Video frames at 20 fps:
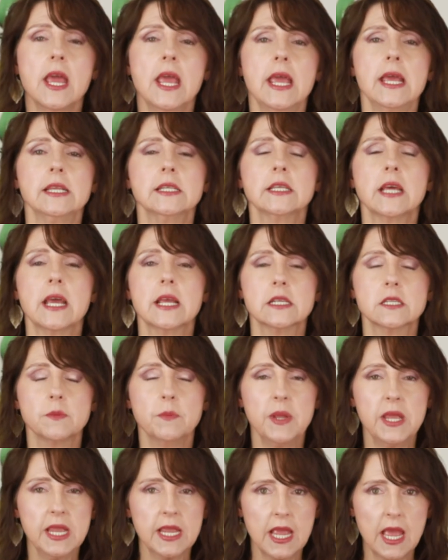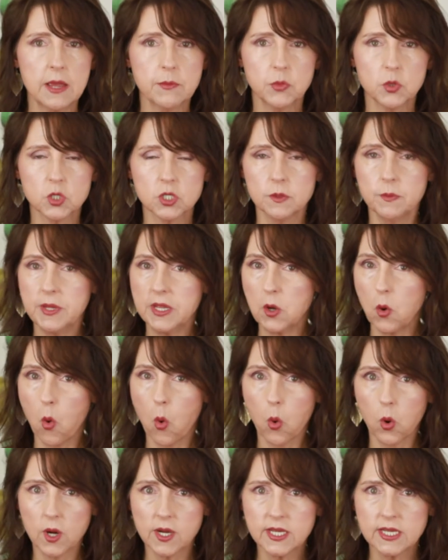It takes being able to be
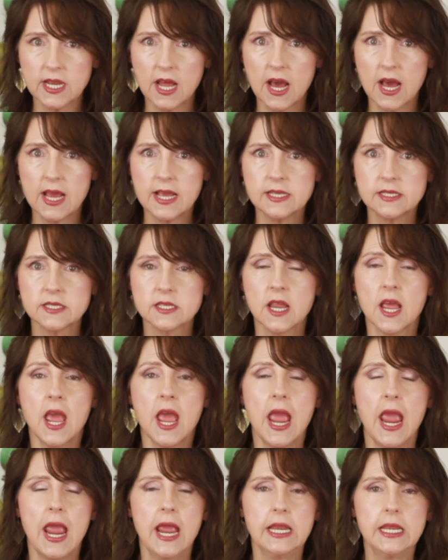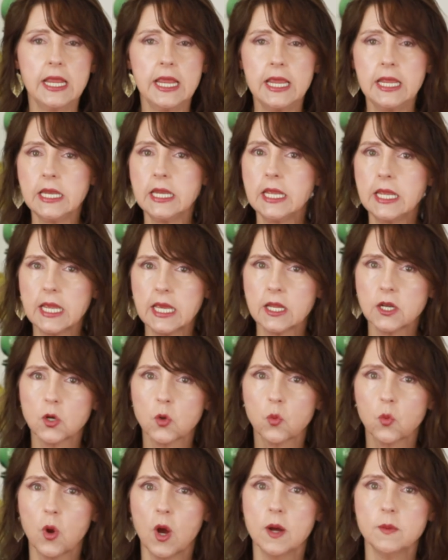organized, and any
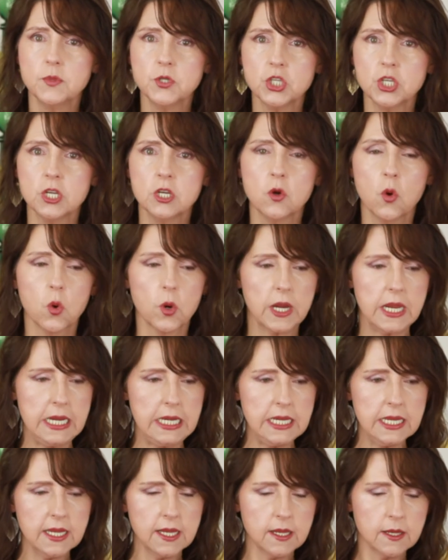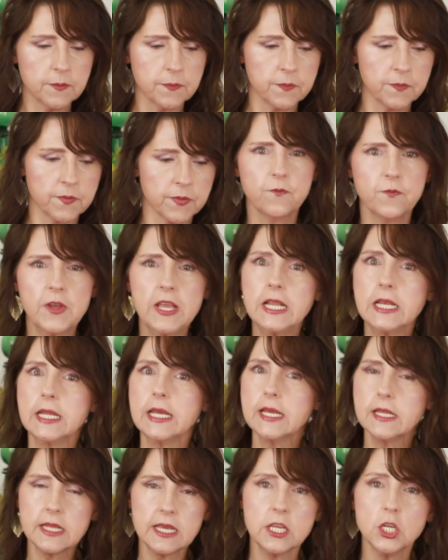interruption or any
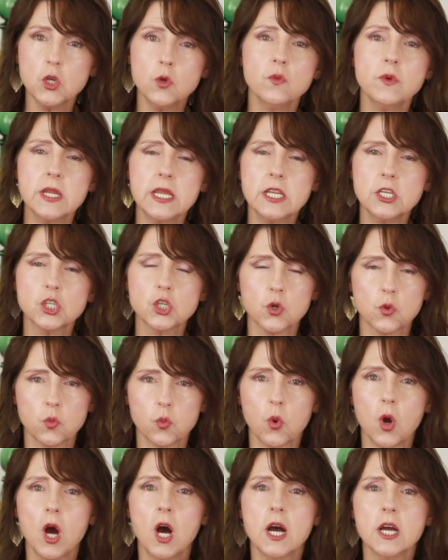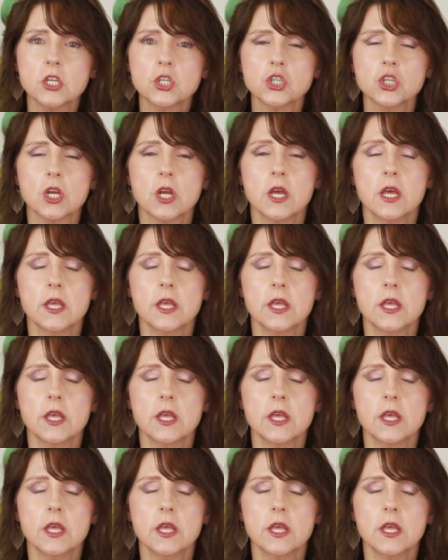feeling that you need to rush,